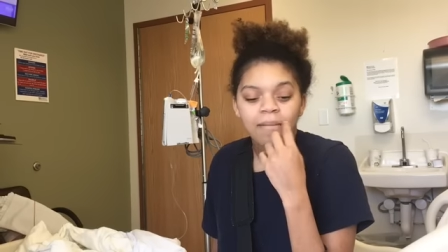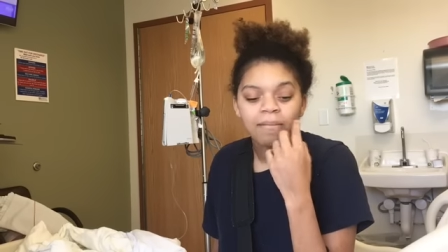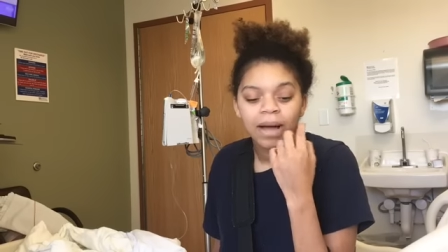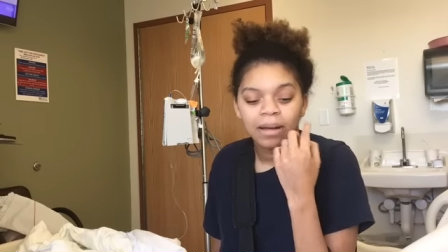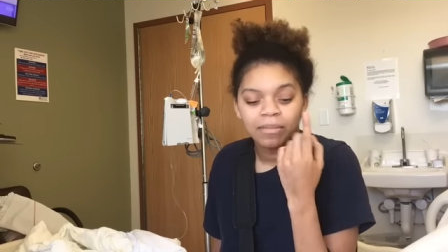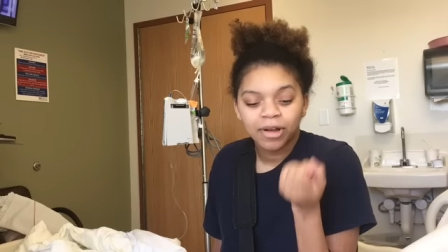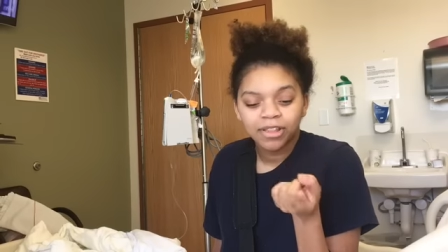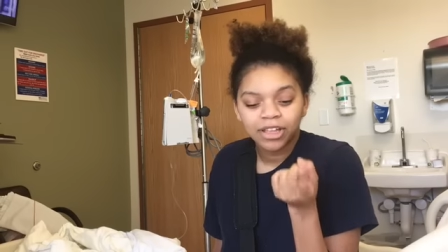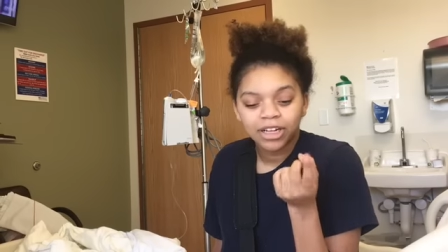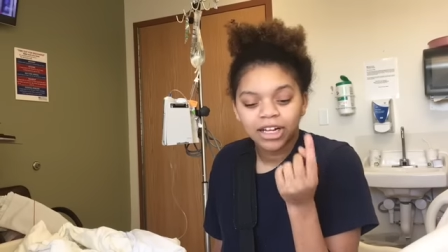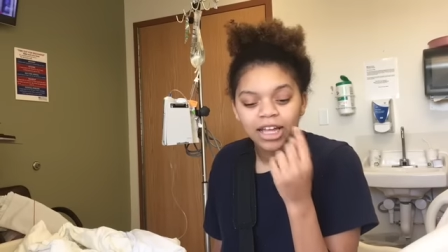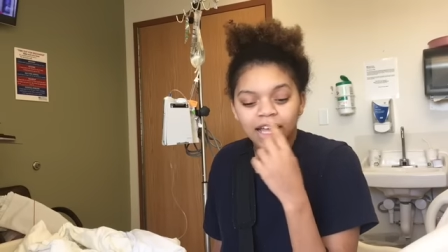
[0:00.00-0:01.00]
my
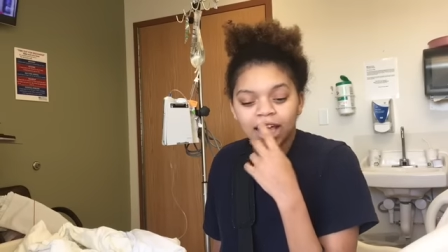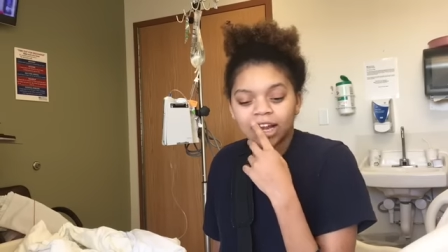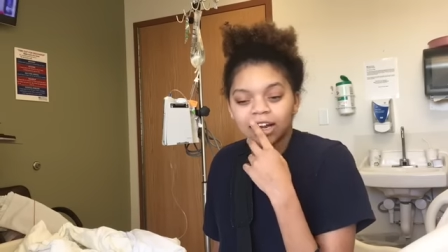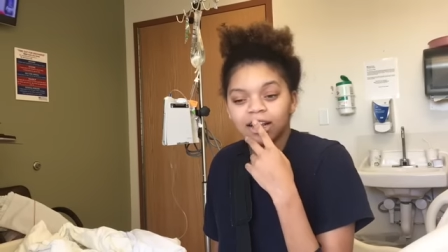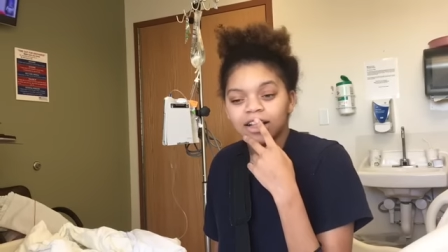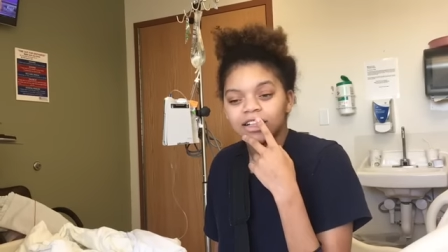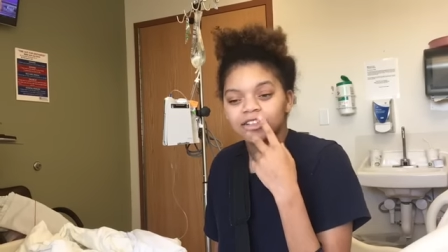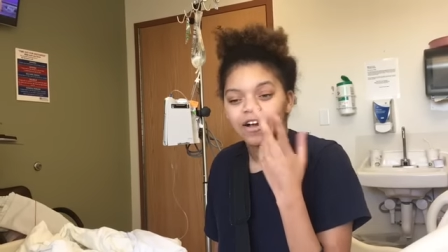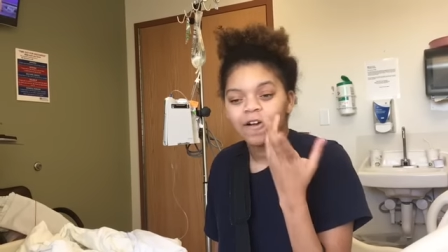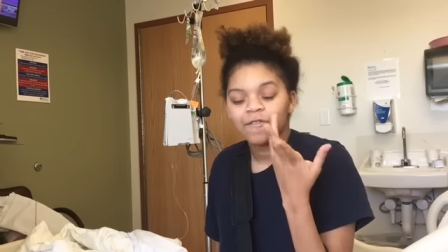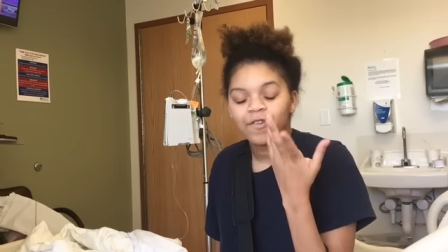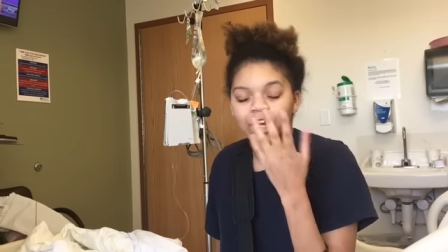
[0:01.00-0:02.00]
brother and his
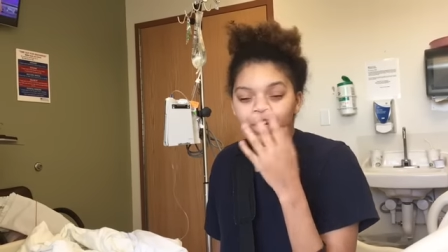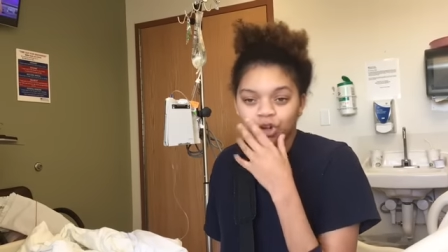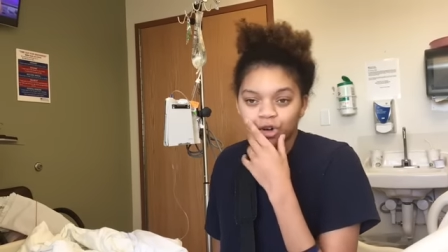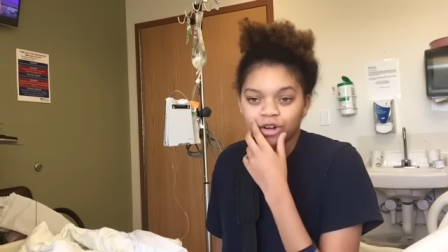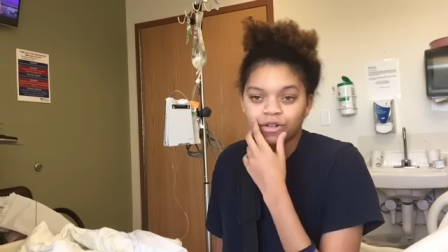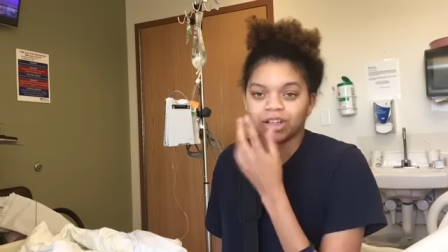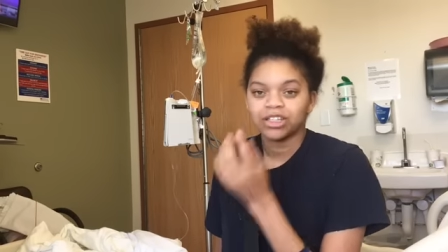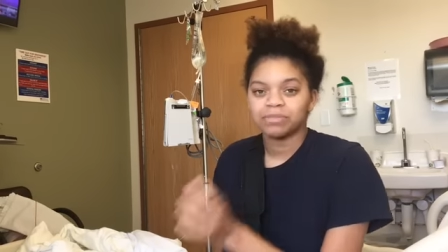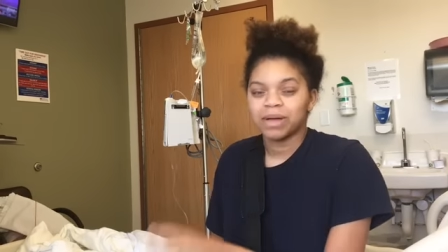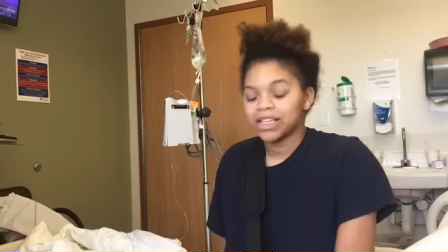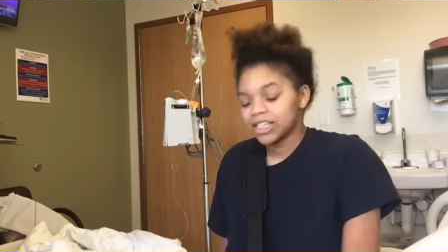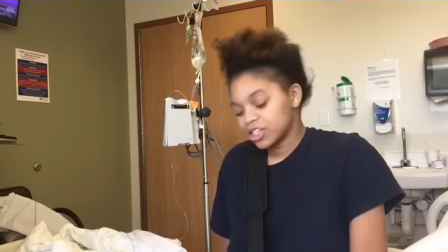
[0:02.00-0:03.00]
girlfriend tore to
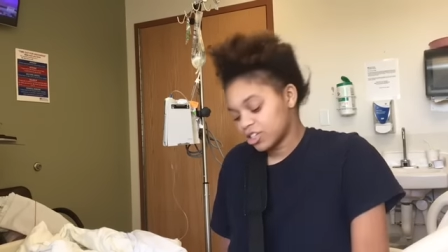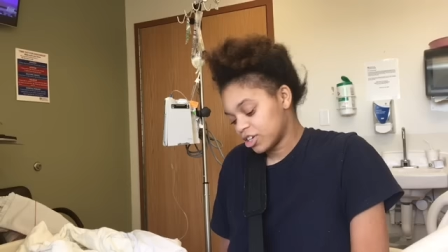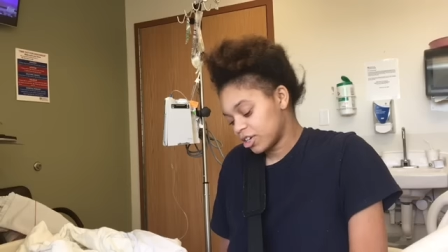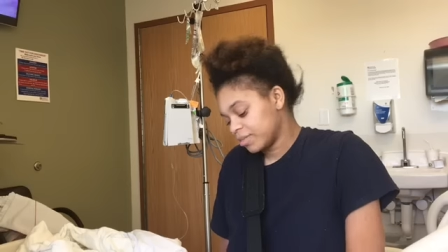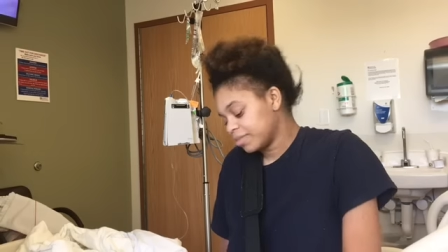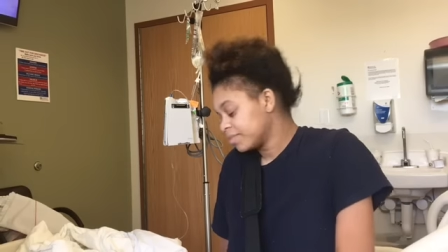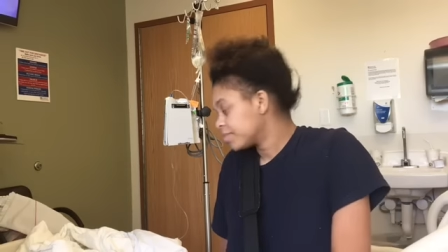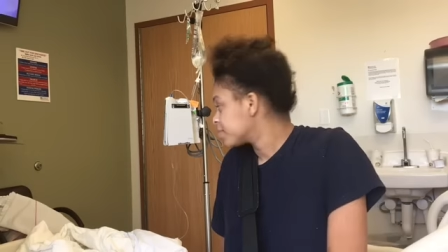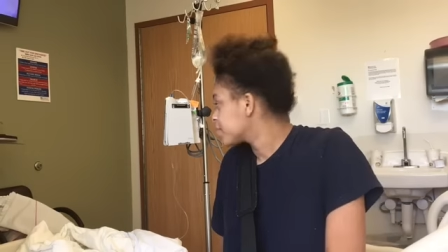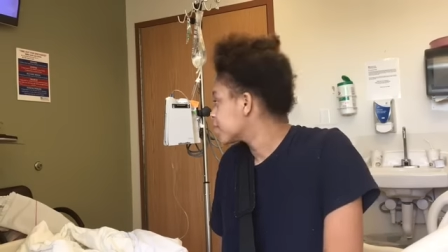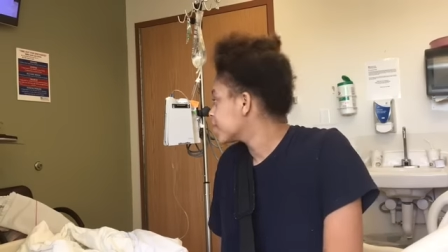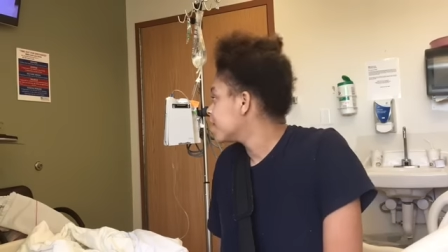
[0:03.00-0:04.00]
my sister.
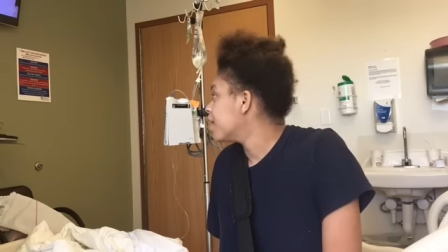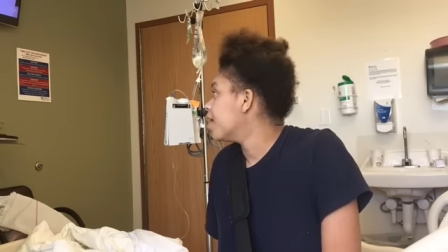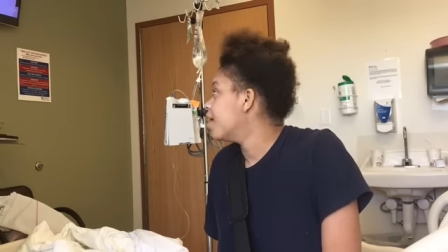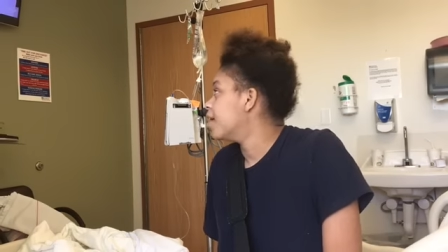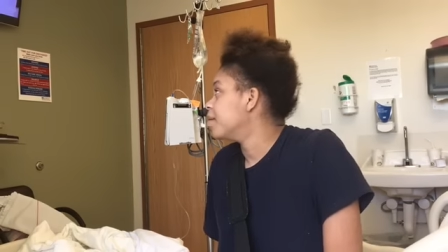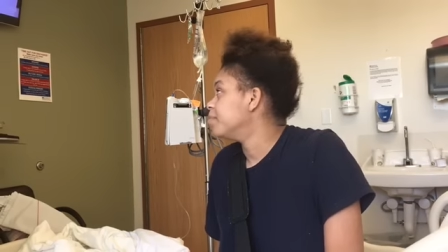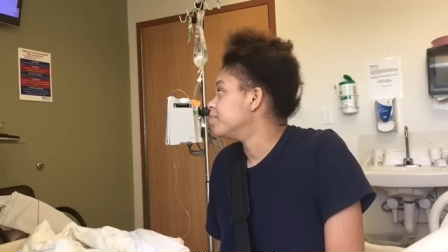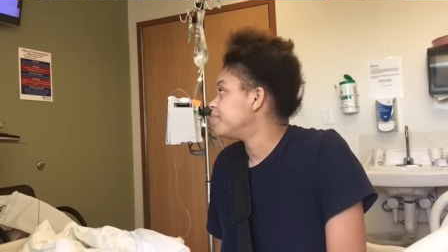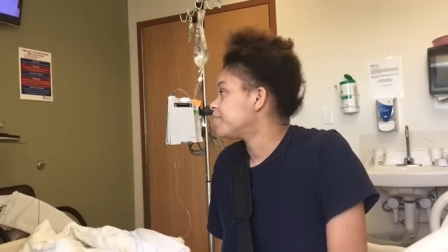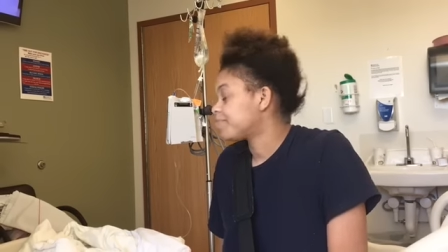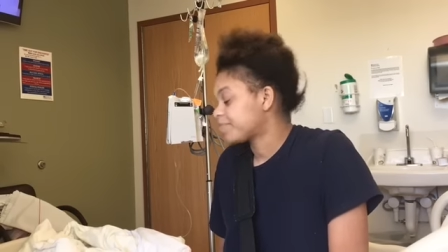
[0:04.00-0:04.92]
Um,